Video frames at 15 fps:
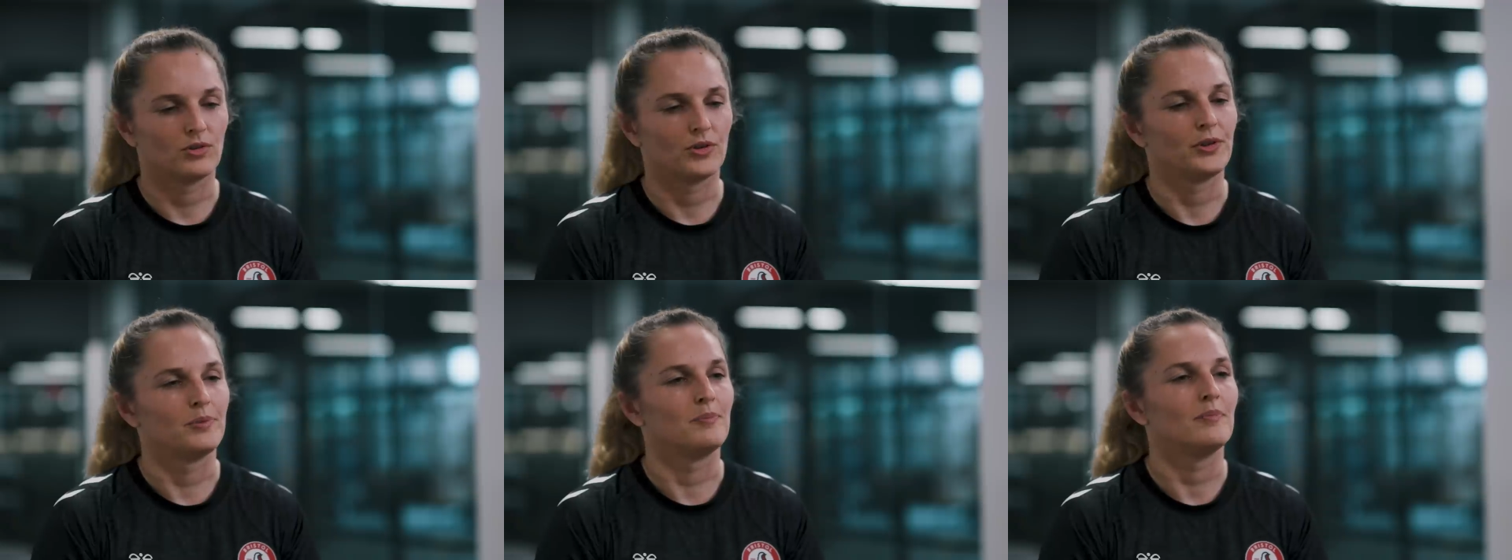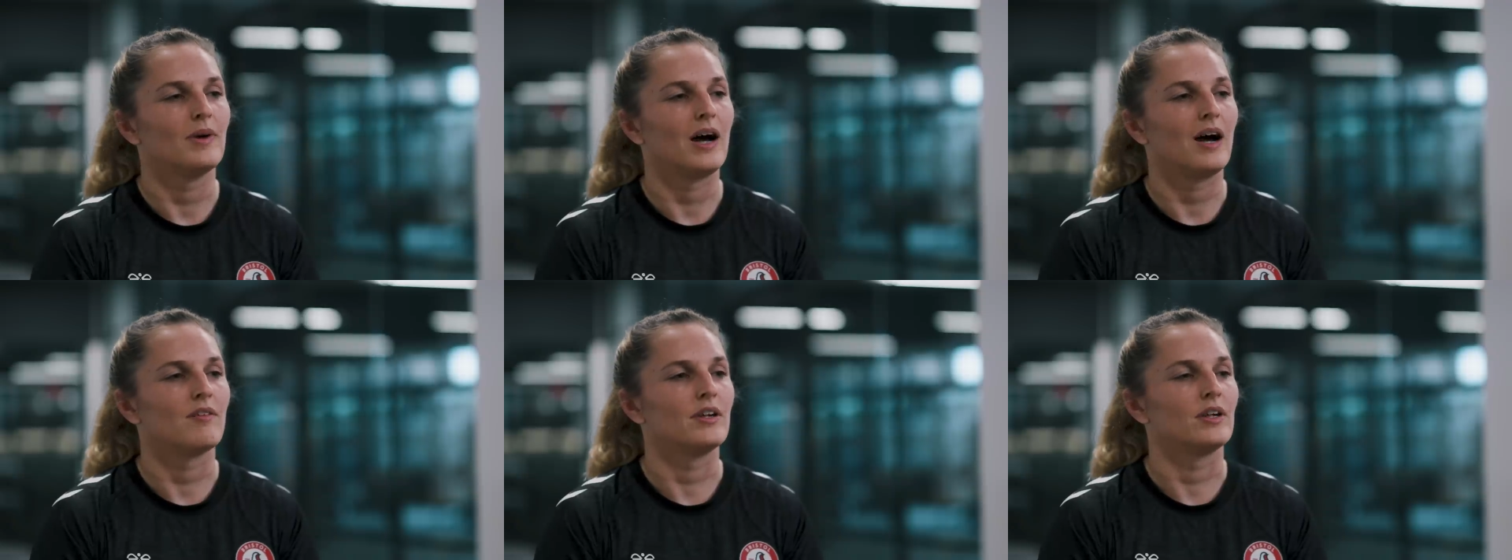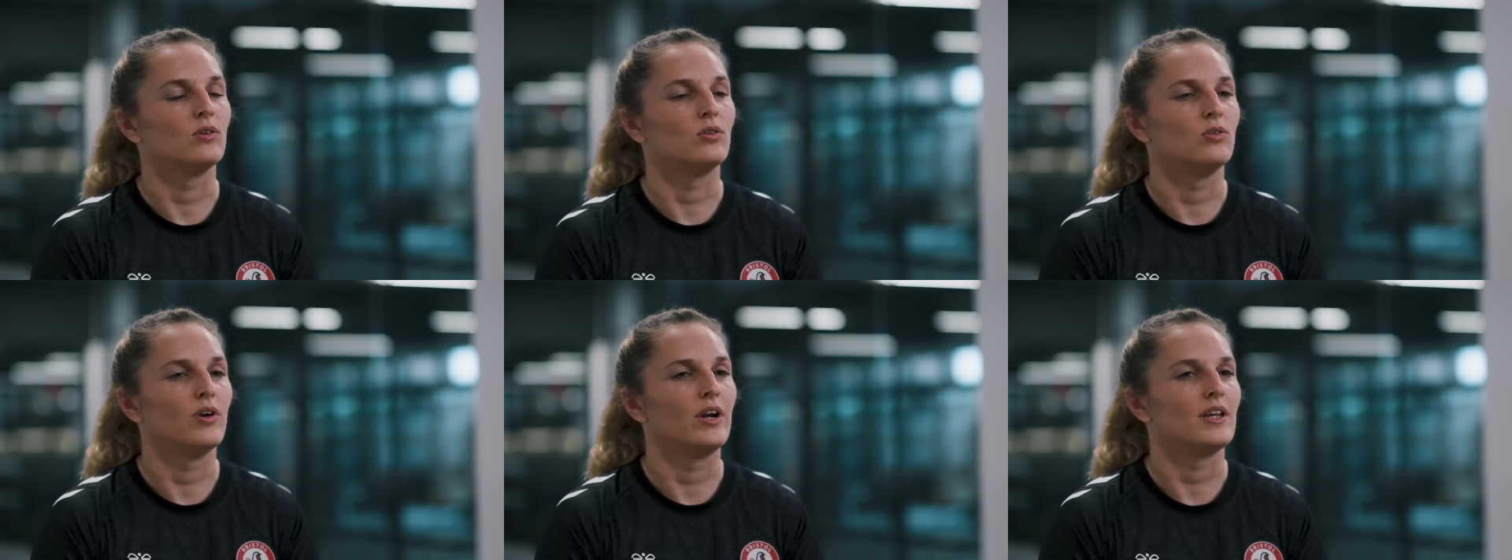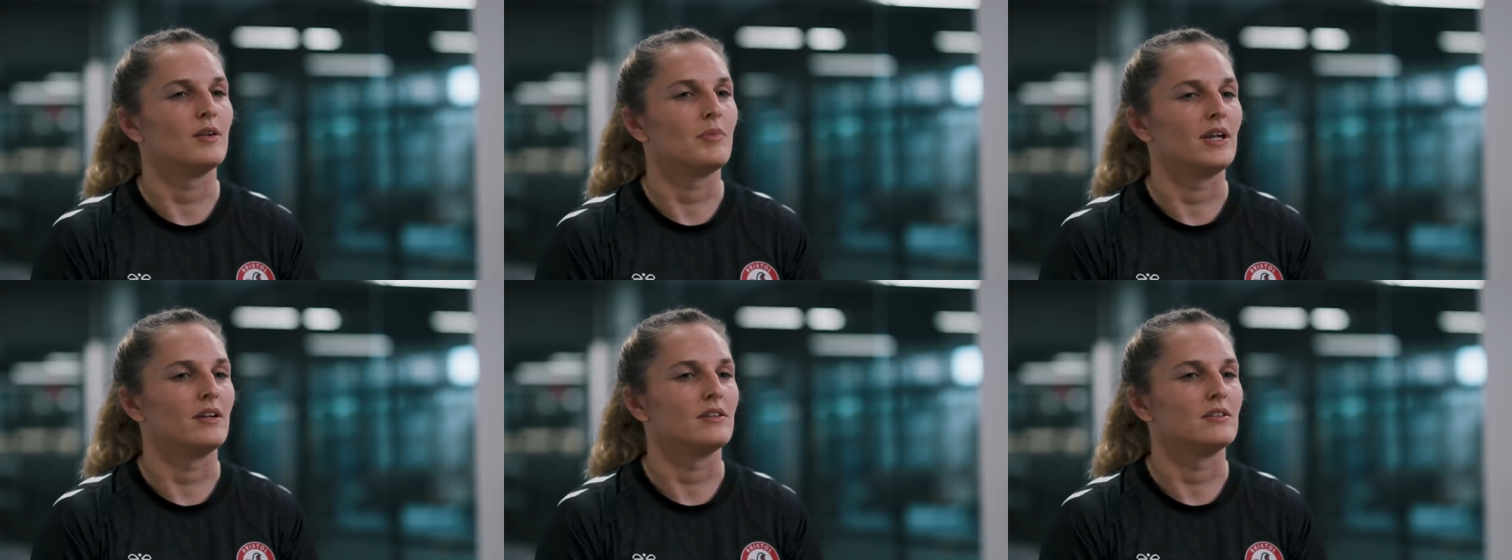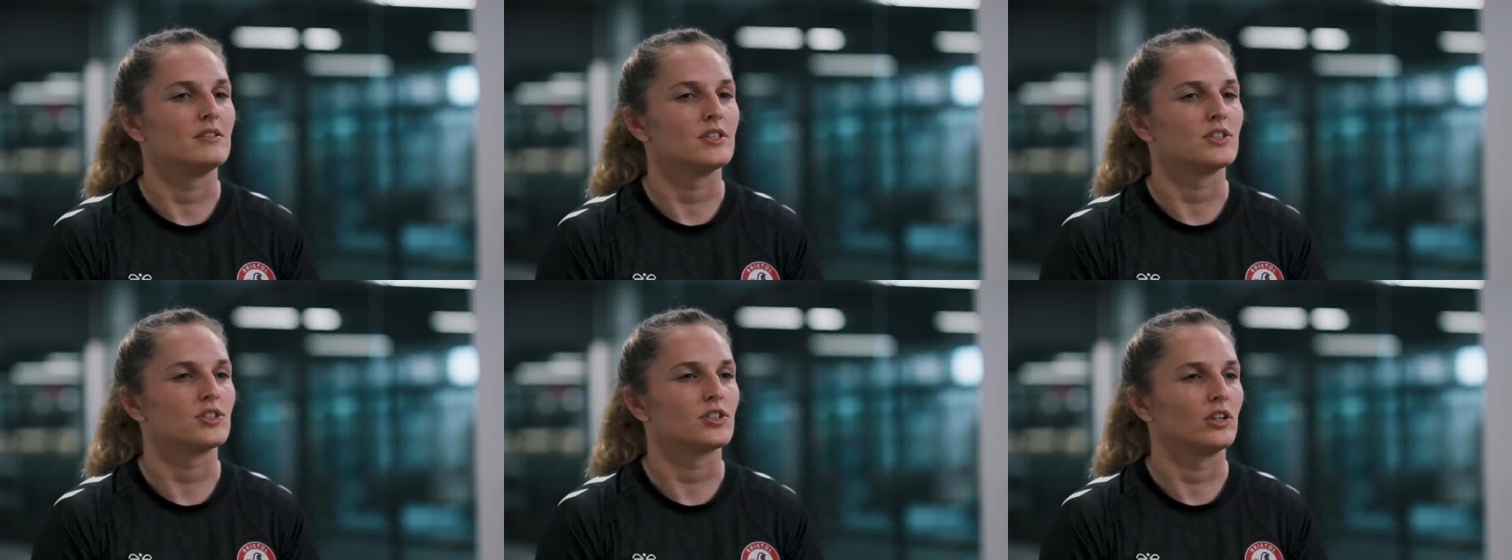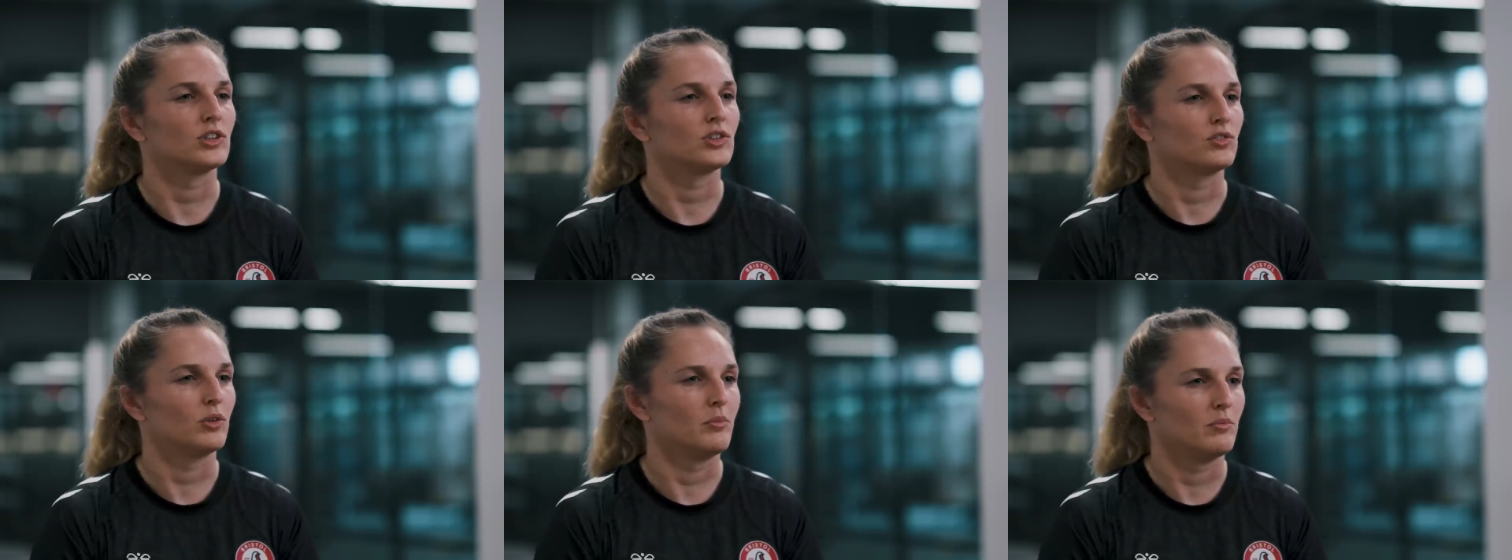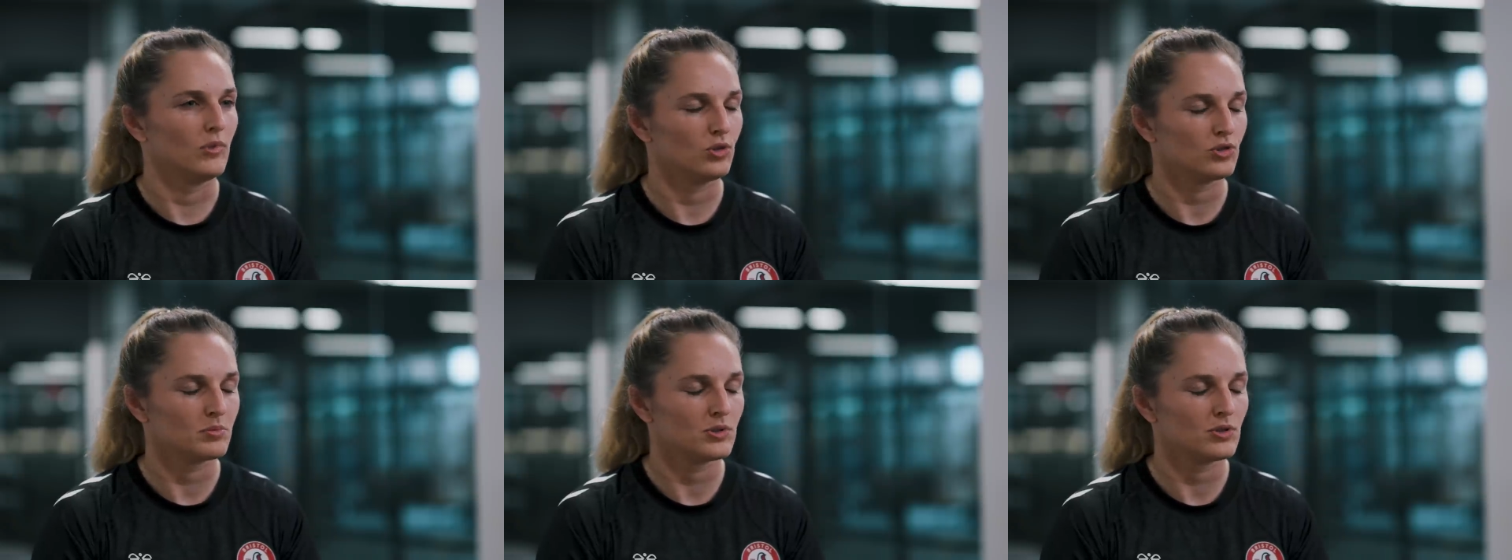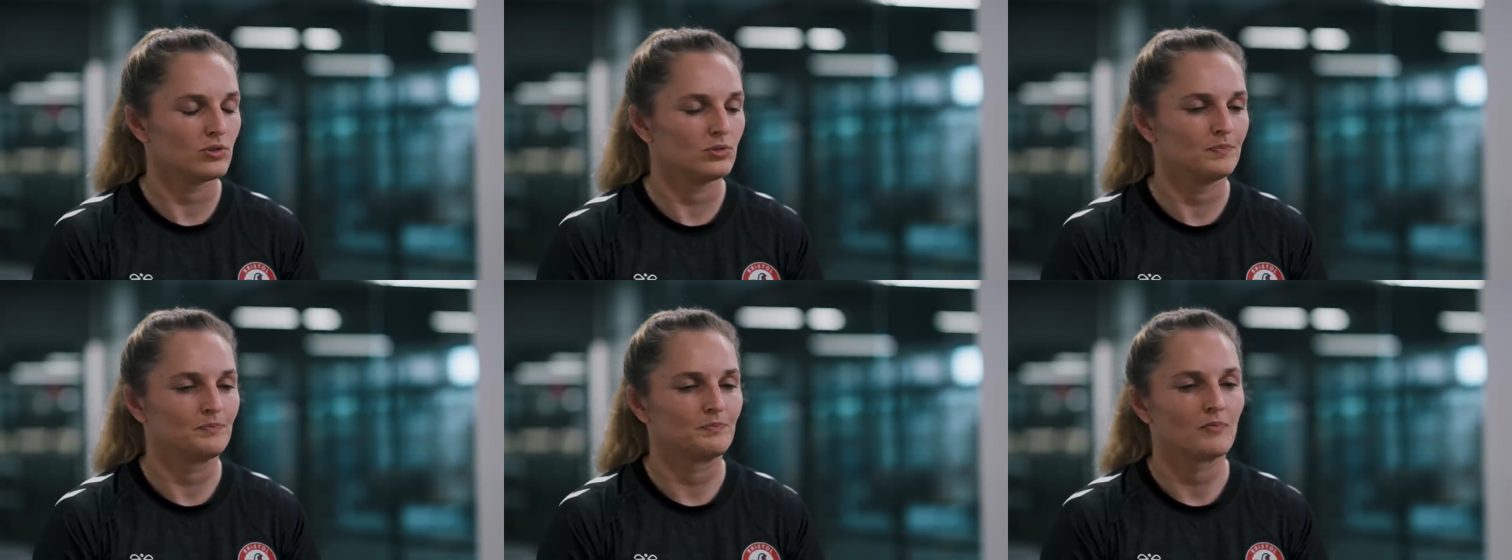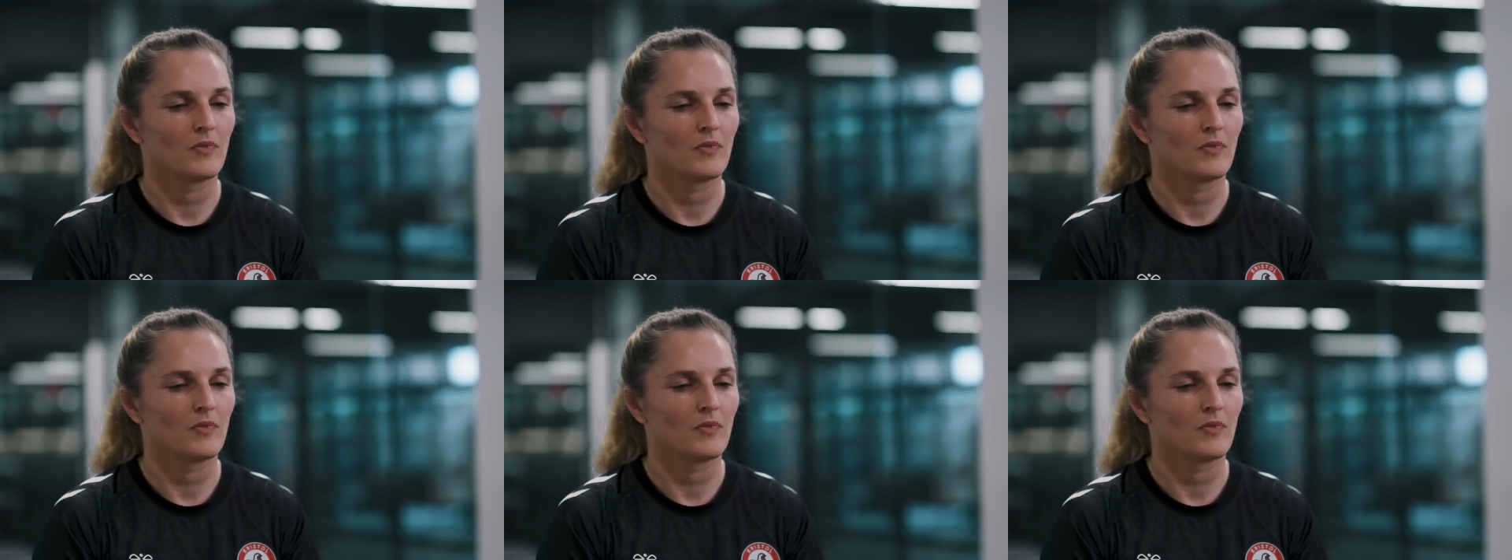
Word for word: room having already been discharged from hospital.